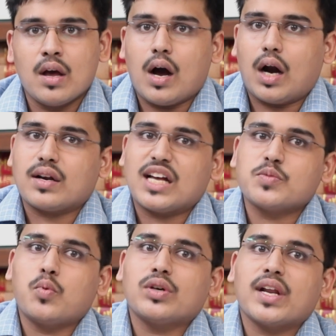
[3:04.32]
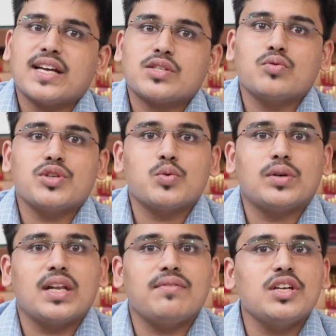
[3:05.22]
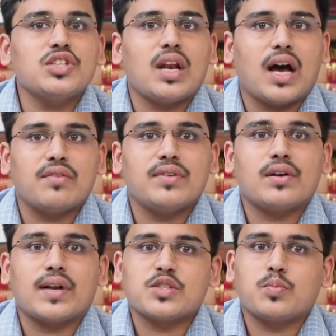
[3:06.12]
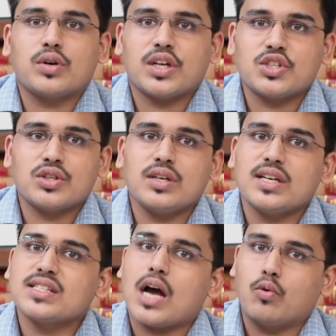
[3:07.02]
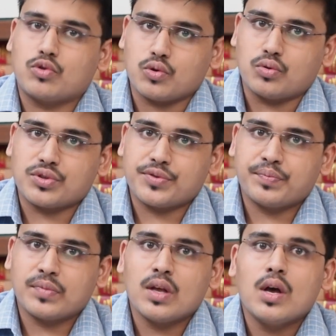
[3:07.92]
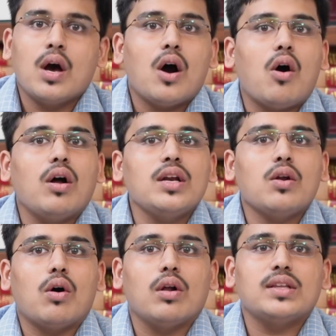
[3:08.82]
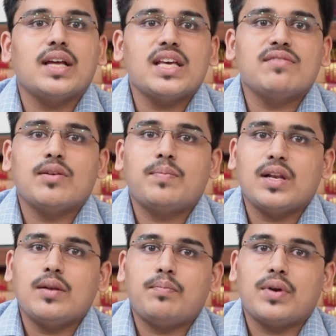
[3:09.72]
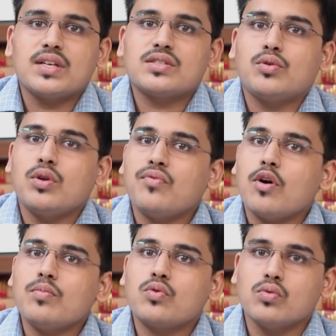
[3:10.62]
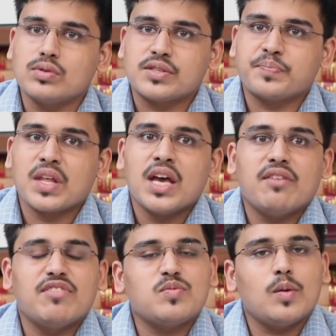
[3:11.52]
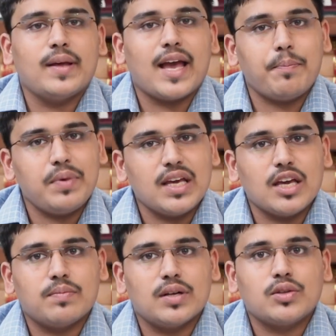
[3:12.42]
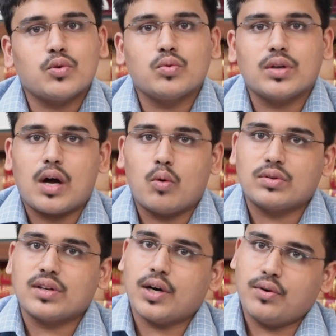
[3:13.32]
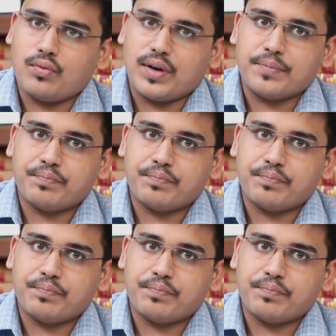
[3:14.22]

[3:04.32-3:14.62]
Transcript: A transporter has to issue delivery challan where transportation is outsourced. All in all, the E-way bill brings uniform rules which will be applicable throughout the country.